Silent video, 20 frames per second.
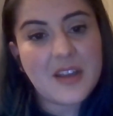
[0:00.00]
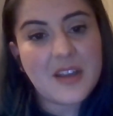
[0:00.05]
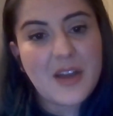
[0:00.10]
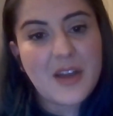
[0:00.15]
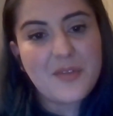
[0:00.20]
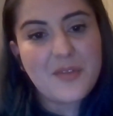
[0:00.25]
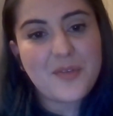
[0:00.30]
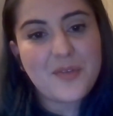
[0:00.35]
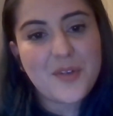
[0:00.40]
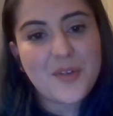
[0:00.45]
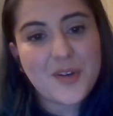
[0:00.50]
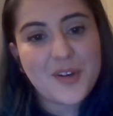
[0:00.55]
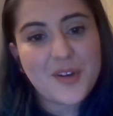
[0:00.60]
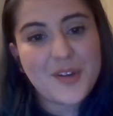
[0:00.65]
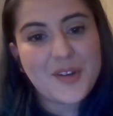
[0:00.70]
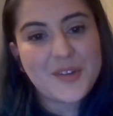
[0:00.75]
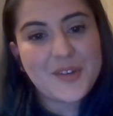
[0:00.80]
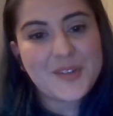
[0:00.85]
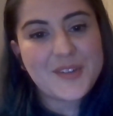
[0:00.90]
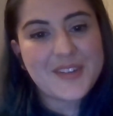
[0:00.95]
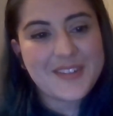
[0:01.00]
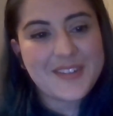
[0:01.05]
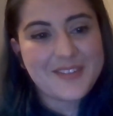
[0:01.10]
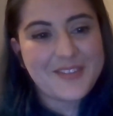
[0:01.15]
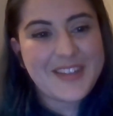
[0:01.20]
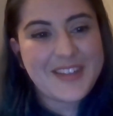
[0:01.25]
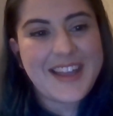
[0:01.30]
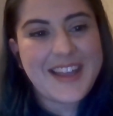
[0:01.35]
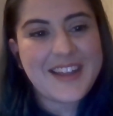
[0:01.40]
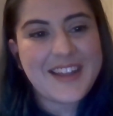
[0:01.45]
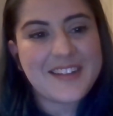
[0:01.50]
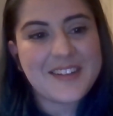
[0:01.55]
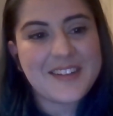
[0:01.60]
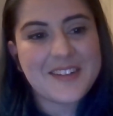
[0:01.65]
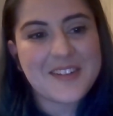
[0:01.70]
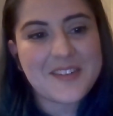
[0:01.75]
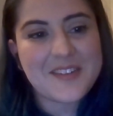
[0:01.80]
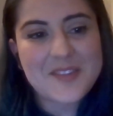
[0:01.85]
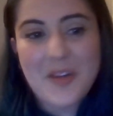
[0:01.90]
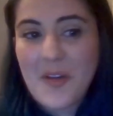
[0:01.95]
enough for you. We can
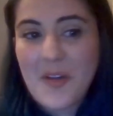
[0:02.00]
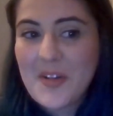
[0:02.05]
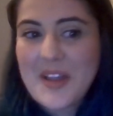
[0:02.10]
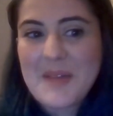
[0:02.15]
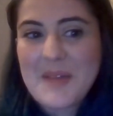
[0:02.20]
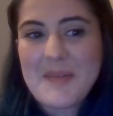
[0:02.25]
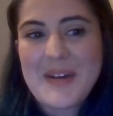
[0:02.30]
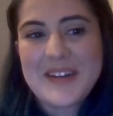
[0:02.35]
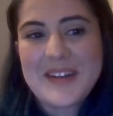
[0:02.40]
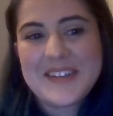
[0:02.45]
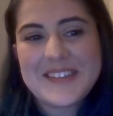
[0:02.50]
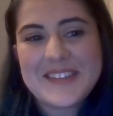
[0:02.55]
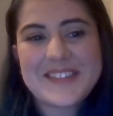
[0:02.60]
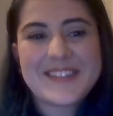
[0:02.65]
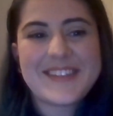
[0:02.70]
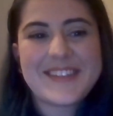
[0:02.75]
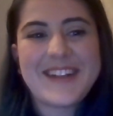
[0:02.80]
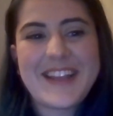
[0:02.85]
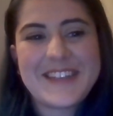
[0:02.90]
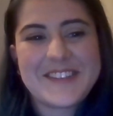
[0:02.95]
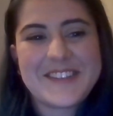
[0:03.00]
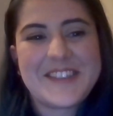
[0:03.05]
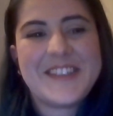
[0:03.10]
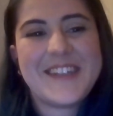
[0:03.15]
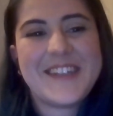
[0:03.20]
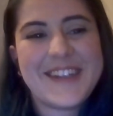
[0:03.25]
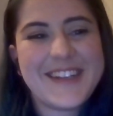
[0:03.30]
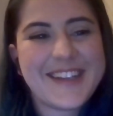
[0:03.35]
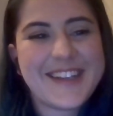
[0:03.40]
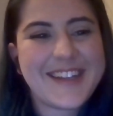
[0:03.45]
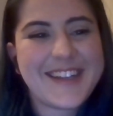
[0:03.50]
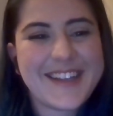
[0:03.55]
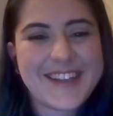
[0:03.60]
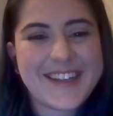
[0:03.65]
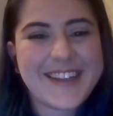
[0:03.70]
talk about it later.